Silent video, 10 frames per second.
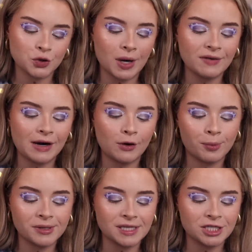twelve hour
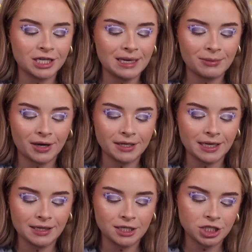Precision Lip Liner
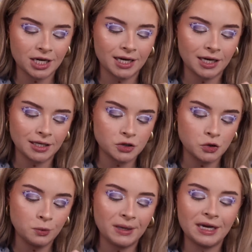in the shade
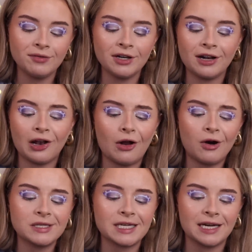Superior
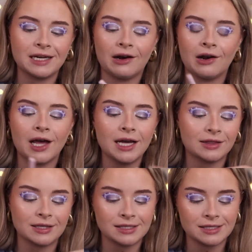Latte. I
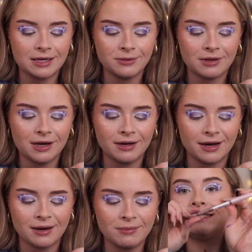like the sound of that
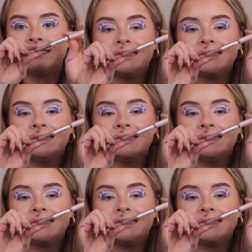name.